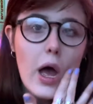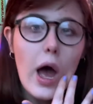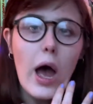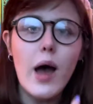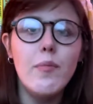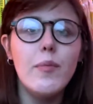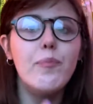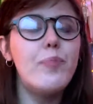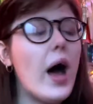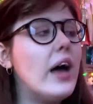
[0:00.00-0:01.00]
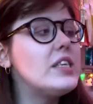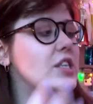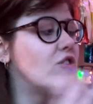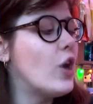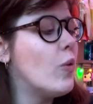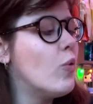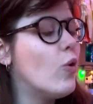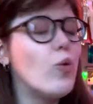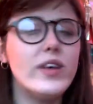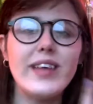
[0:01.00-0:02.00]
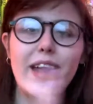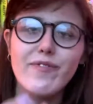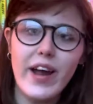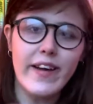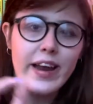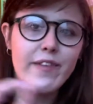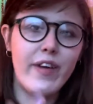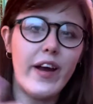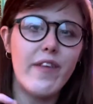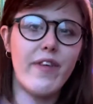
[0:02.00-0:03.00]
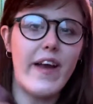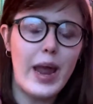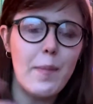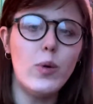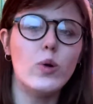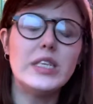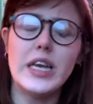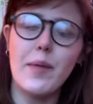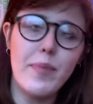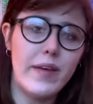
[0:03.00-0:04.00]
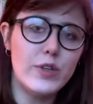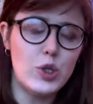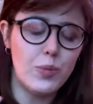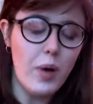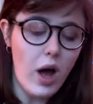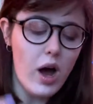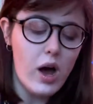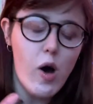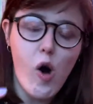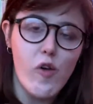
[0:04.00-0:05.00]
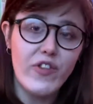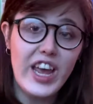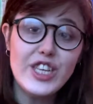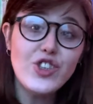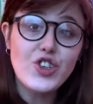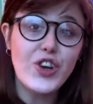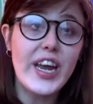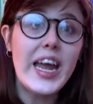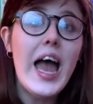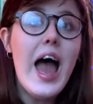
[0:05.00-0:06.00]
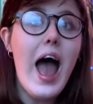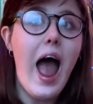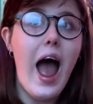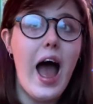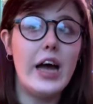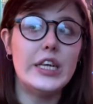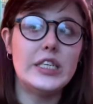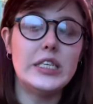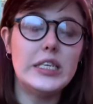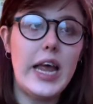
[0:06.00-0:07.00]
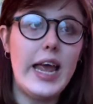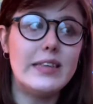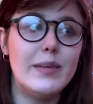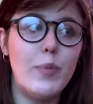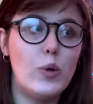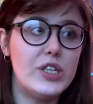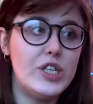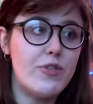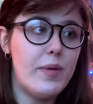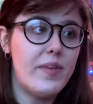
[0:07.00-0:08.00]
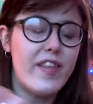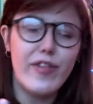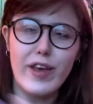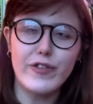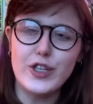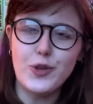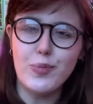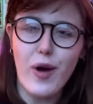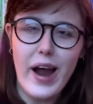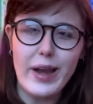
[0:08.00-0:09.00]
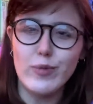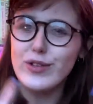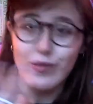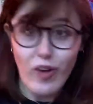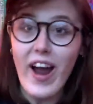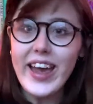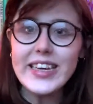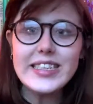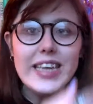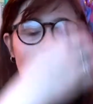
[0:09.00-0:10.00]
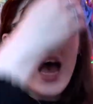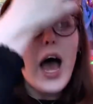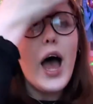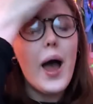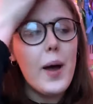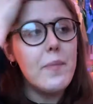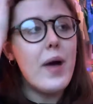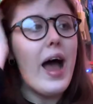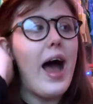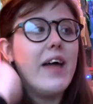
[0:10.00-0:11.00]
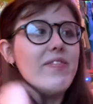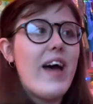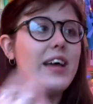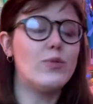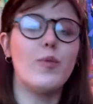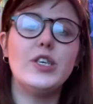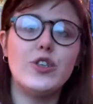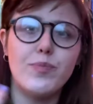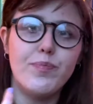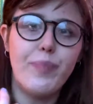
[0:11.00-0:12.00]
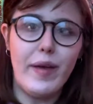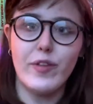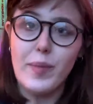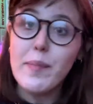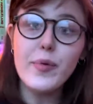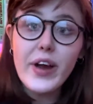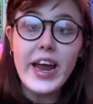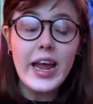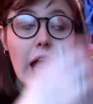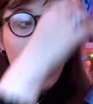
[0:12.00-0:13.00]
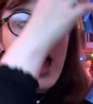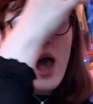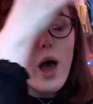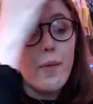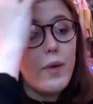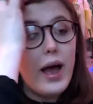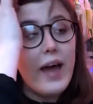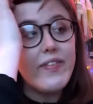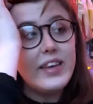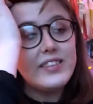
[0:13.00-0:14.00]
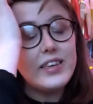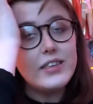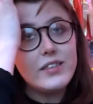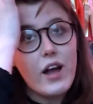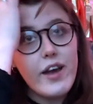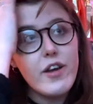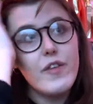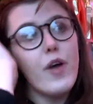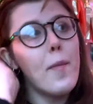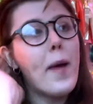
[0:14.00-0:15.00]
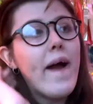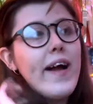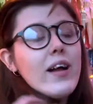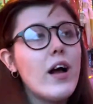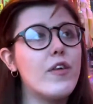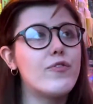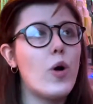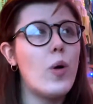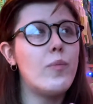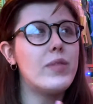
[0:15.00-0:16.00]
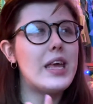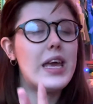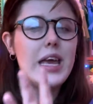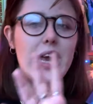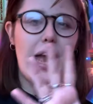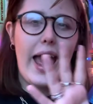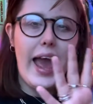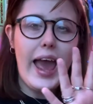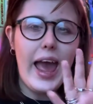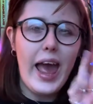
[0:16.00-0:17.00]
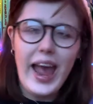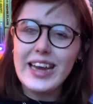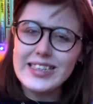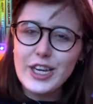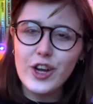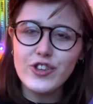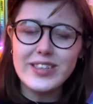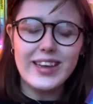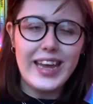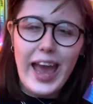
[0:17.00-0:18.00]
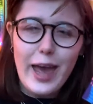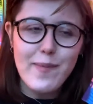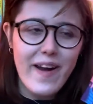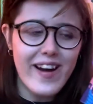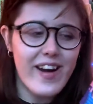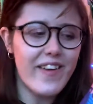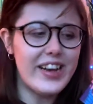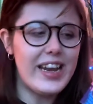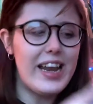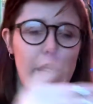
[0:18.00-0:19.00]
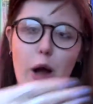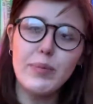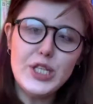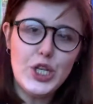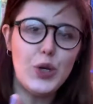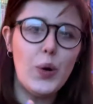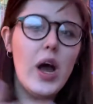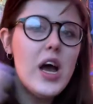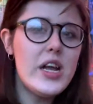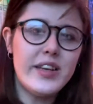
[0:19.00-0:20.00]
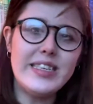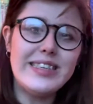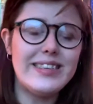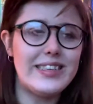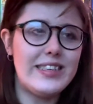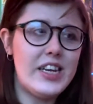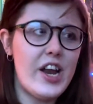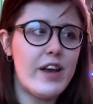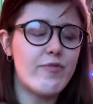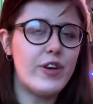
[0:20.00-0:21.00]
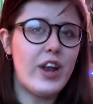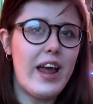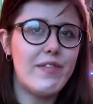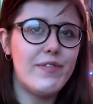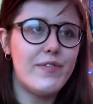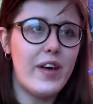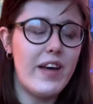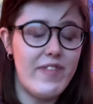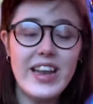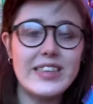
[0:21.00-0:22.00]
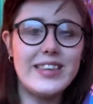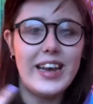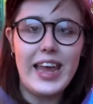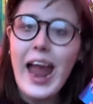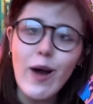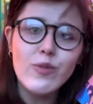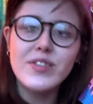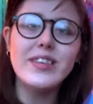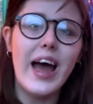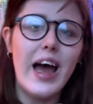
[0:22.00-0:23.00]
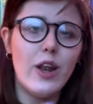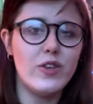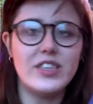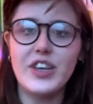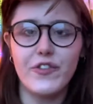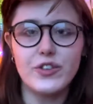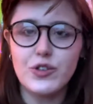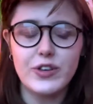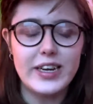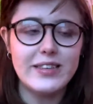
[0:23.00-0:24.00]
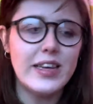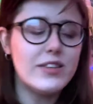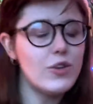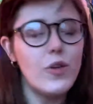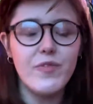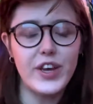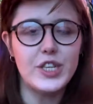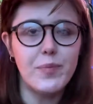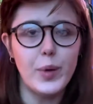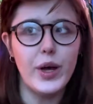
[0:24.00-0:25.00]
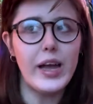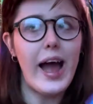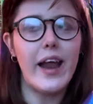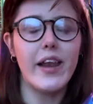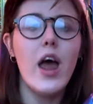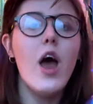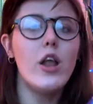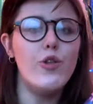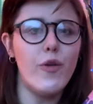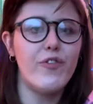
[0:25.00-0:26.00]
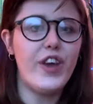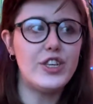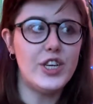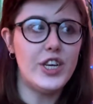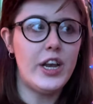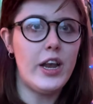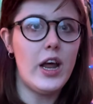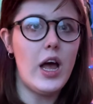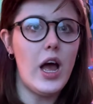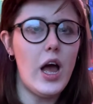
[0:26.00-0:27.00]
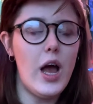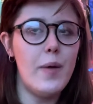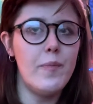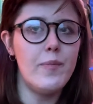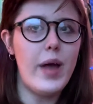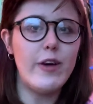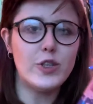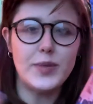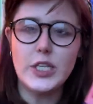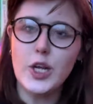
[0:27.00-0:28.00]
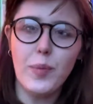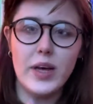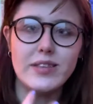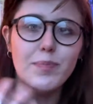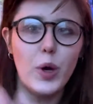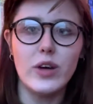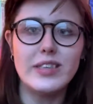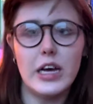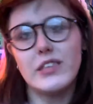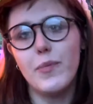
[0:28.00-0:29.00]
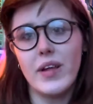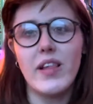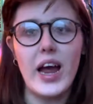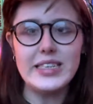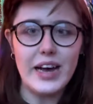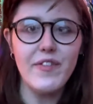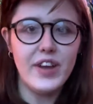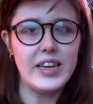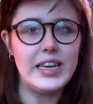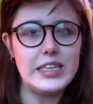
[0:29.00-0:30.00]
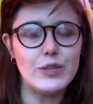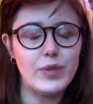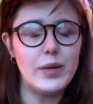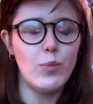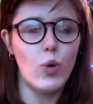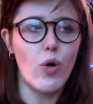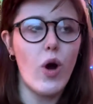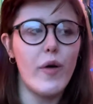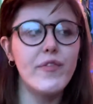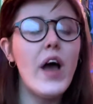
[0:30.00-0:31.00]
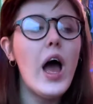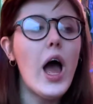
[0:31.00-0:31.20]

But Stonewall was a very, very, very important and pivotal part of history, and it's important to remember that the original Pride was a riot, and that is what we should be remembering. And this is kind of America from the 1800s and gay America and leading up to 1969 and real life events and accounts and lots of different stories. It's a non-fiction book, and non-fiction LGBTQ plus books are something that I definitely need to read more of.